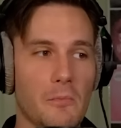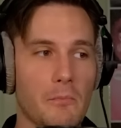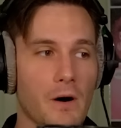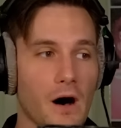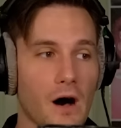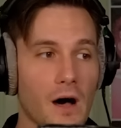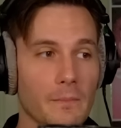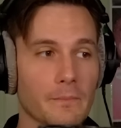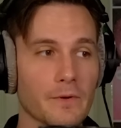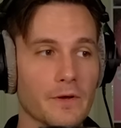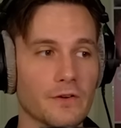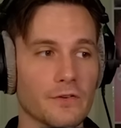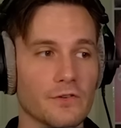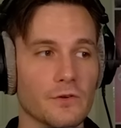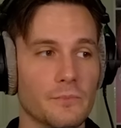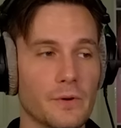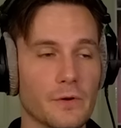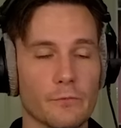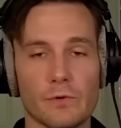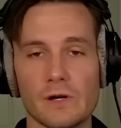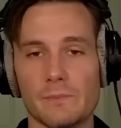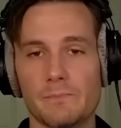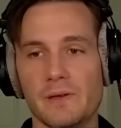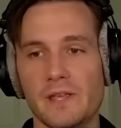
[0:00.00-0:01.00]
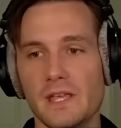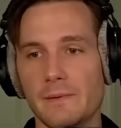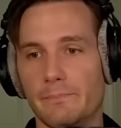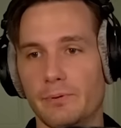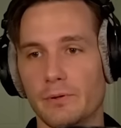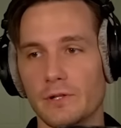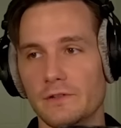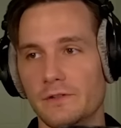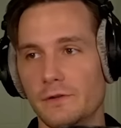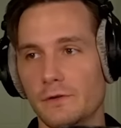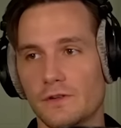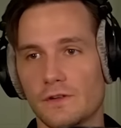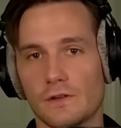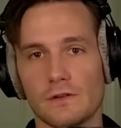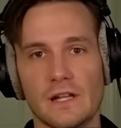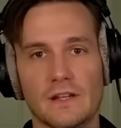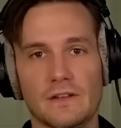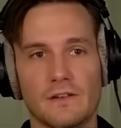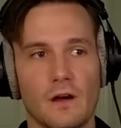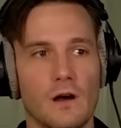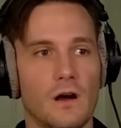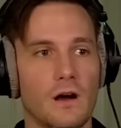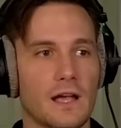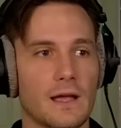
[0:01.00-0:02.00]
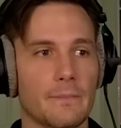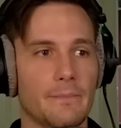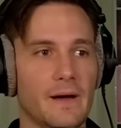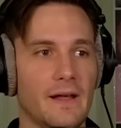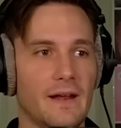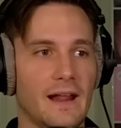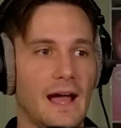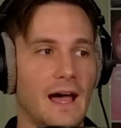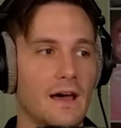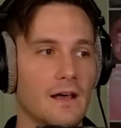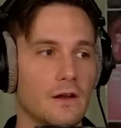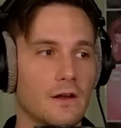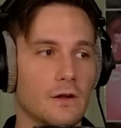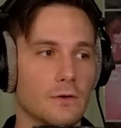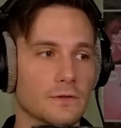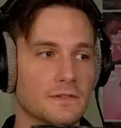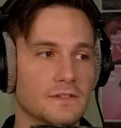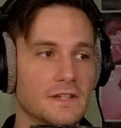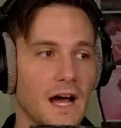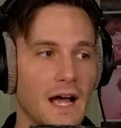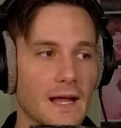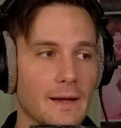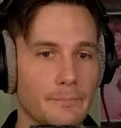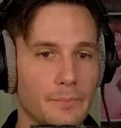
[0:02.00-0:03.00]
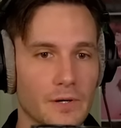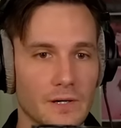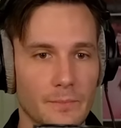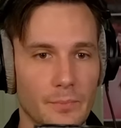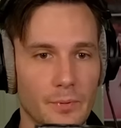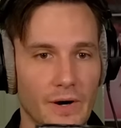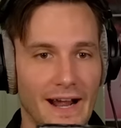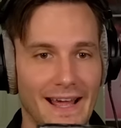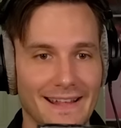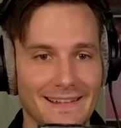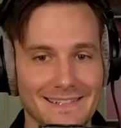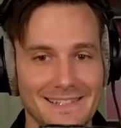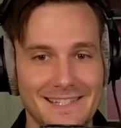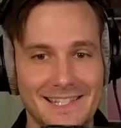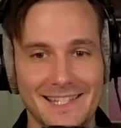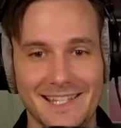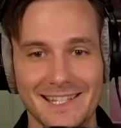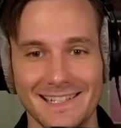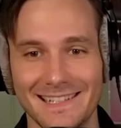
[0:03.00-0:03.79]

mom group where people usually talk about, I don't know, diaper brands?